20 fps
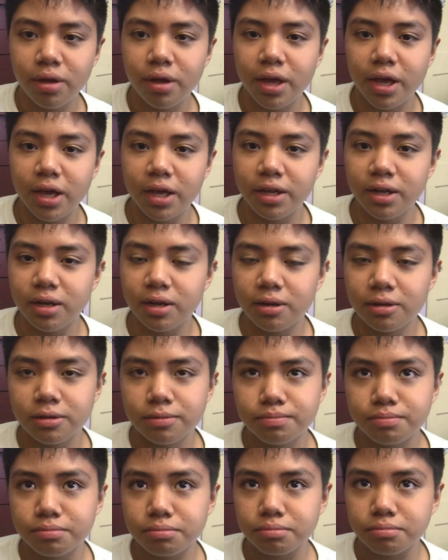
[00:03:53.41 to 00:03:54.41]
and
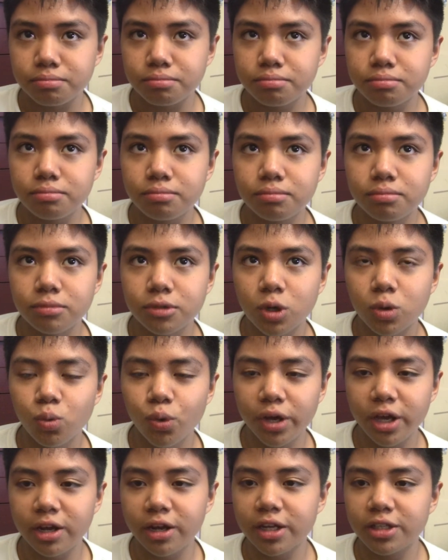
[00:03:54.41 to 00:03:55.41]

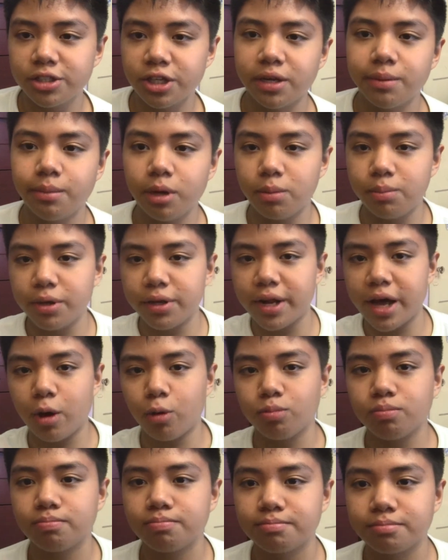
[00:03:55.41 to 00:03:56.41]
Wicked Ninja, email me now.